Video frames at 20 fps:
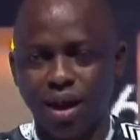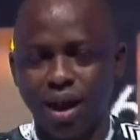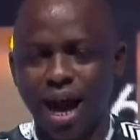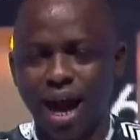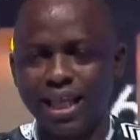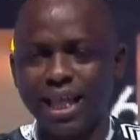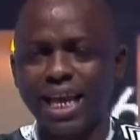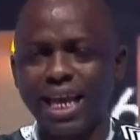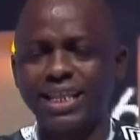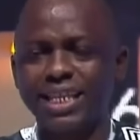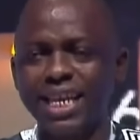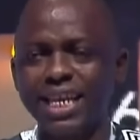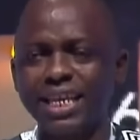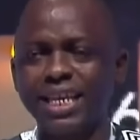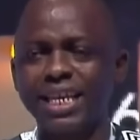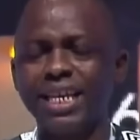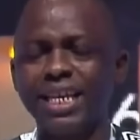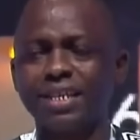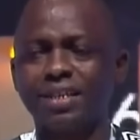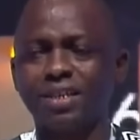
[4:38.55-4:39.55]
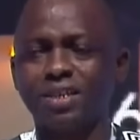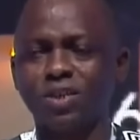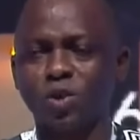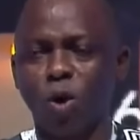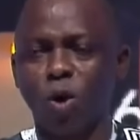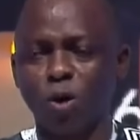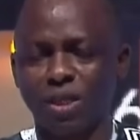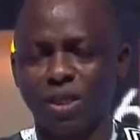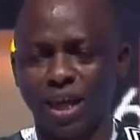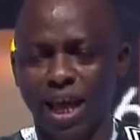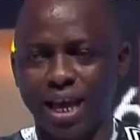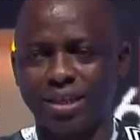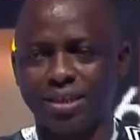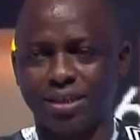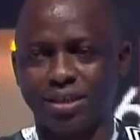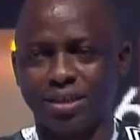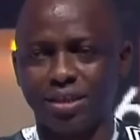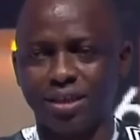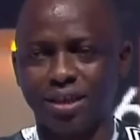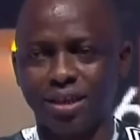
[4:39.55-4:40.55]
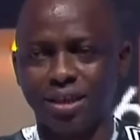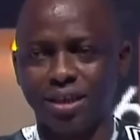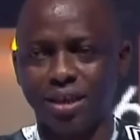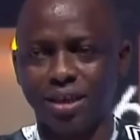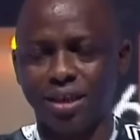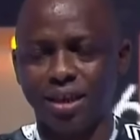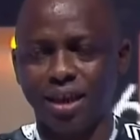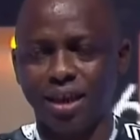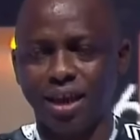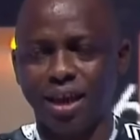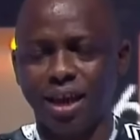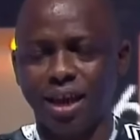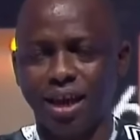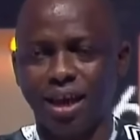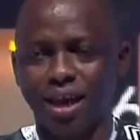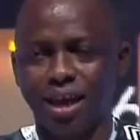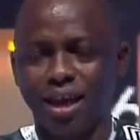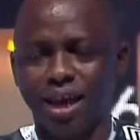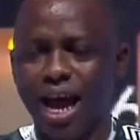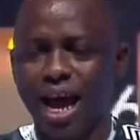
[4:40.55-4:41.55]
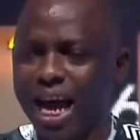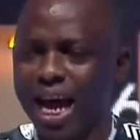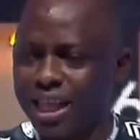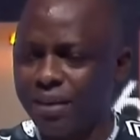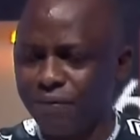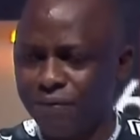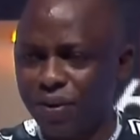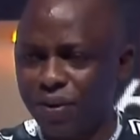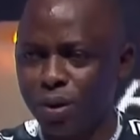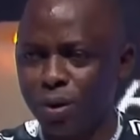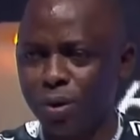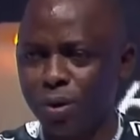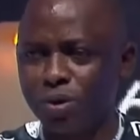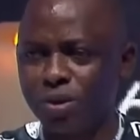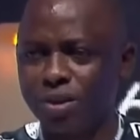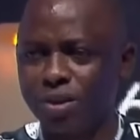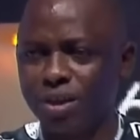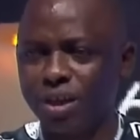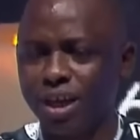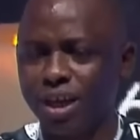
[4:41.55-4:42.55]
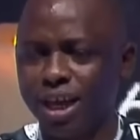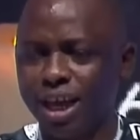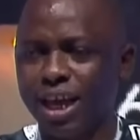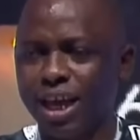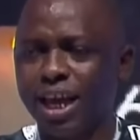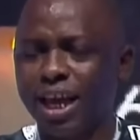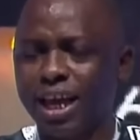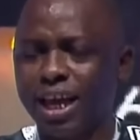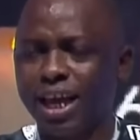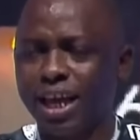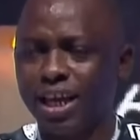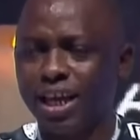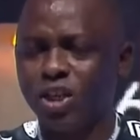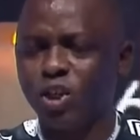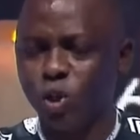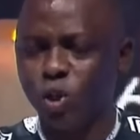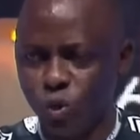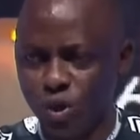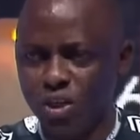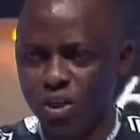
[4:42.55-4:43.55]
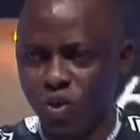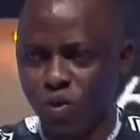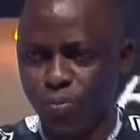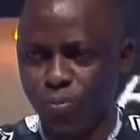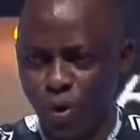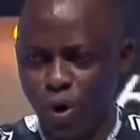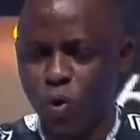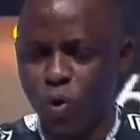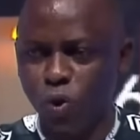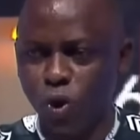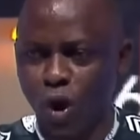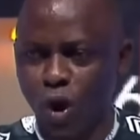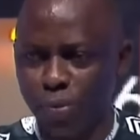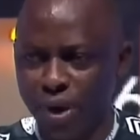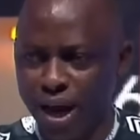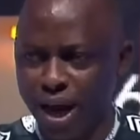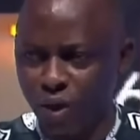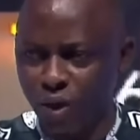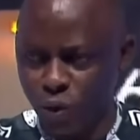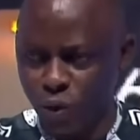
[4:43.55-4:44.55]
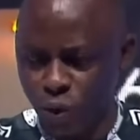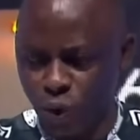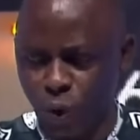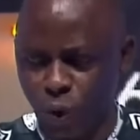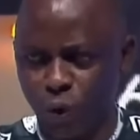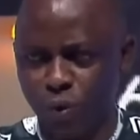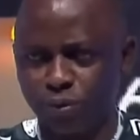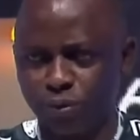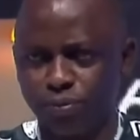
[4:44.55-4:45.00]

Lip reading: And I think he saw that, and he feels you need to buckle up and grow.